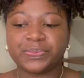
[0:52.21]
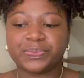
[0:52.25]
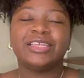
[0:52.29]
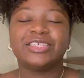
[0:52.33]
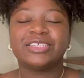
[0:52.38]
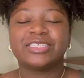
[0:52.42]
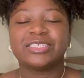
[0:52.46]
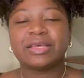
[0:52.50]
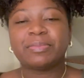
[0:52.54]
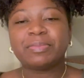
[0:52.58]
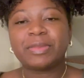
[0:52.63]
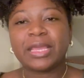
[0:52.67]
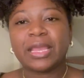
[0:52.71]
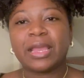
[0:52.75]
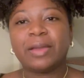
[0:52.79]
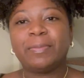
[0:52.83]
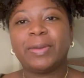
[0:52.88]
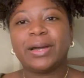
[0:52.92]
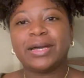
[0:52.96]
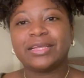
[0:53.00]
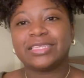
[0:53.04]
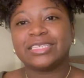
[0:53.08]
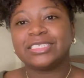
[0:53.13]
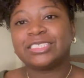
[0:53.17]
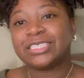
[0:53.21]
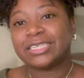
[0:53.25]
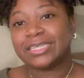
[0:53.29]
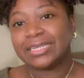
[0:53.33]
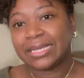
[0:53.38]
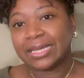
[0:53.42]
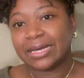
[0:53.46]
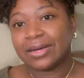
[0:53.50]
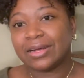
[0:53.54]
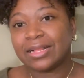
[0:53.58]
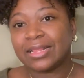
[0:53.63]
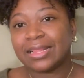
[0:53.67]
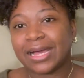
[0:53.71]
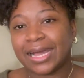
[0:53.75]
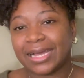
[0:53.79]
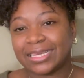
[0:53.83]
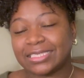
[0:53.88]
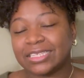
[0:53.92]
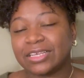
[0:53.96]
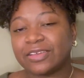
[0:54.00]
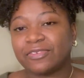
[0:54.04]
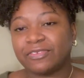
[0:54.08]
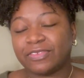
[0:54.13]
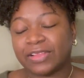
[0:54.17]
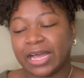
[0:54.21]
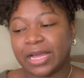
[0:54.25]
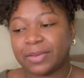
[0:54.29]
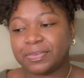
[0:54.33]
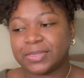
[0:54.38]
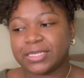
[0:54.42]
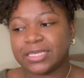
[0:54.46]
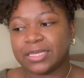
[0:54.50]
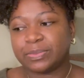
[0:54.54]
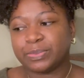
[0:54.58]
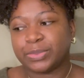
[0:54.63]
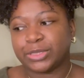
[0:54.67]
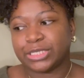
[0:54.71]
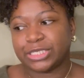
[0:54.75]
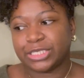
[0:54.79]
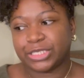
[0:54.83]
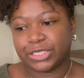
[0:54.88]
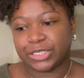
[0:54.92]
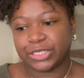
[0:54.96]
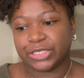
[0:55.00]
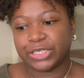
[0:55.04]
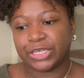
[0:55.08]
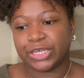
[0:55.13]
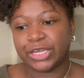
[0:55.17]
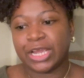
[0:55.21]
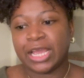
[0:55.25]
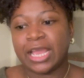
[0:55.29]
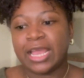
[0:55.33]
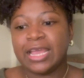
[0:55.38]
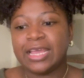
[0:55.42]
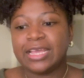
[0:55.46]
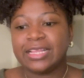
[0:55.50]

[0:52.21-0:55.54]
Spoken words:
There's something about the Chanel classic flaps in particular